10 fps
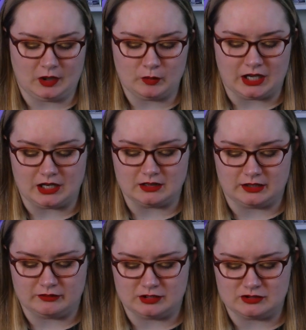What kind of
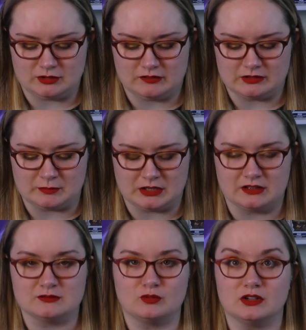life could you give them in
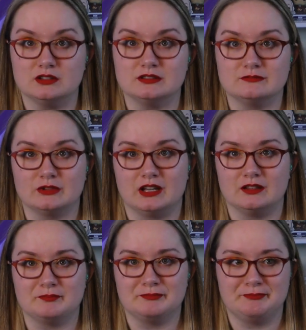this world, right?